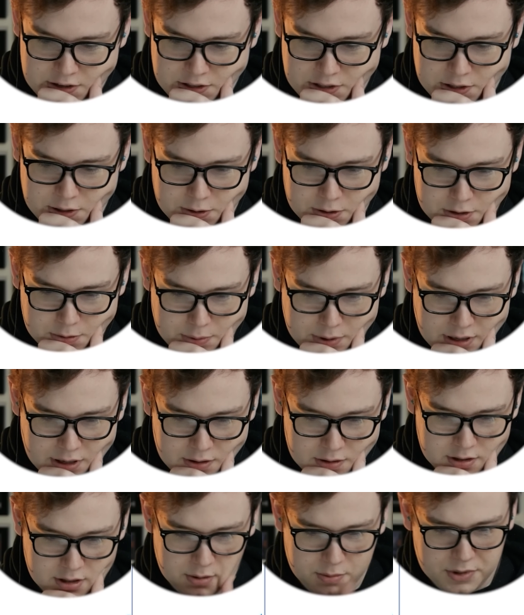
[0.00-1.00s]
two hundred
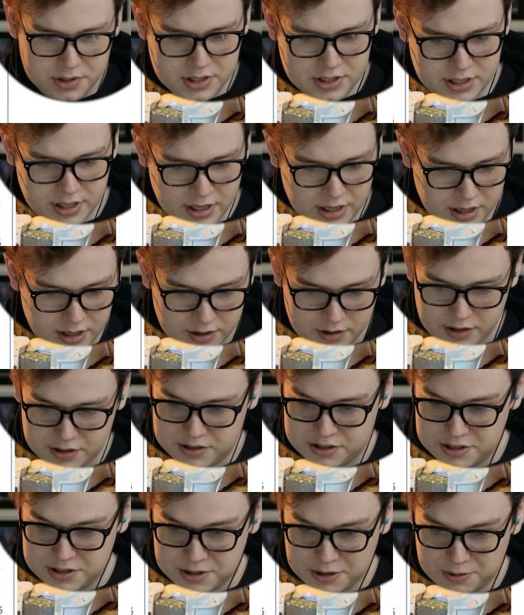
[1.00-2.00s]
pounds, someone said, oh,
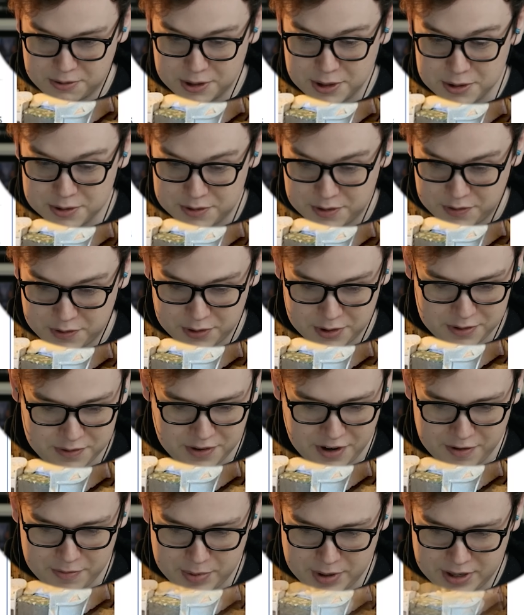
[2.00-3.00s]
that's just the grills for
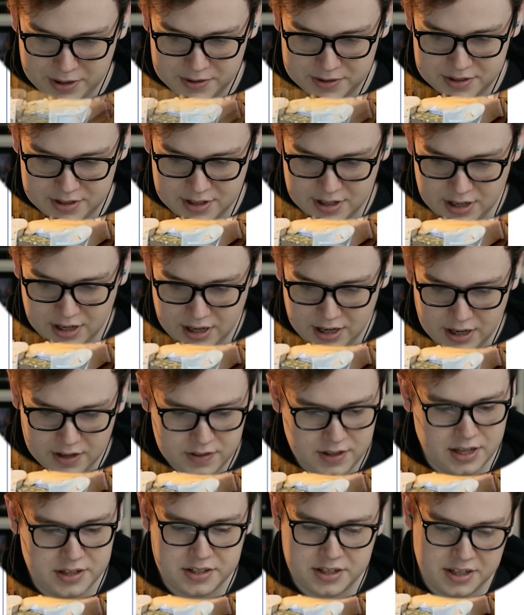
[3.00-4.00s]
forty-five pounds.
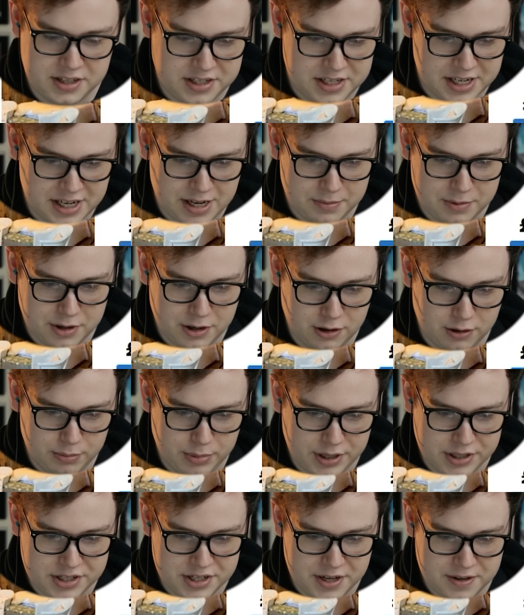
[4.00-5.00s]
That's gonna take up the whole
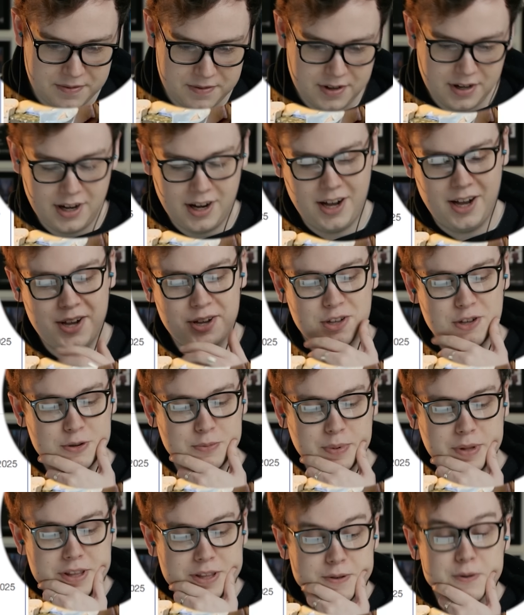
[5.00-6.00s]
budget.
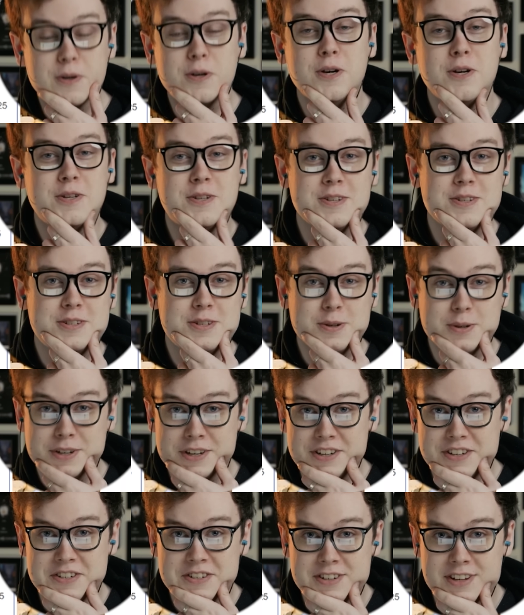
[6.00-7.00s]
Arguably, you could just do an
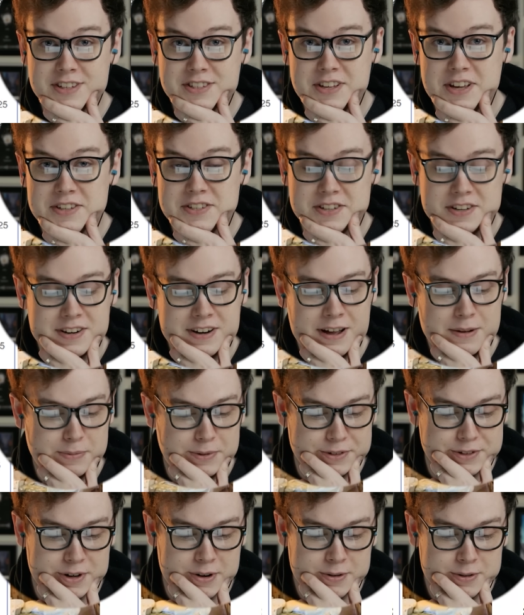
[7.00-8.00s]
Edition X S and an
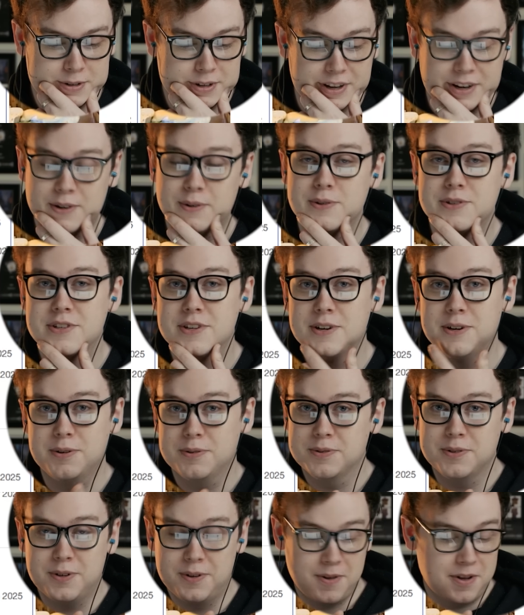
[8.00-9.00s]
Apple dongle, and also,
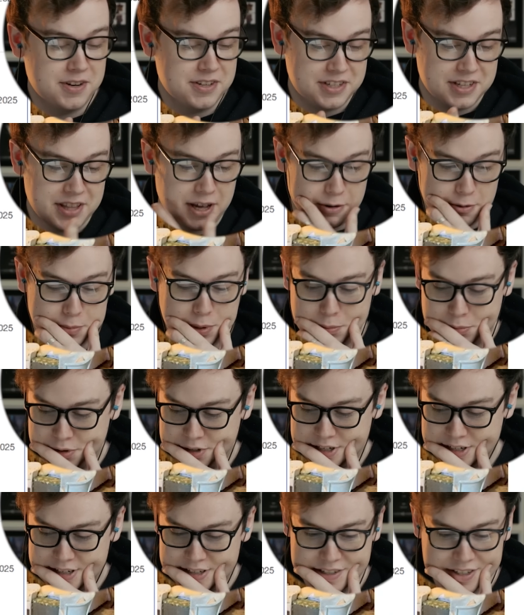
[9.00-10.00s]
also honestly, that would be
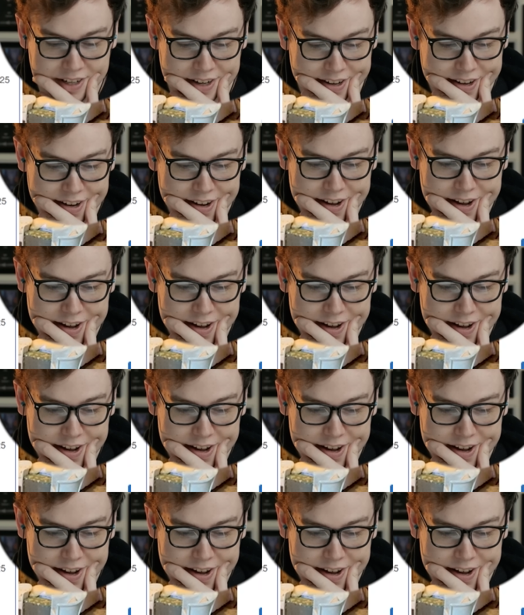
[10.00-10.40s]
pretty decent.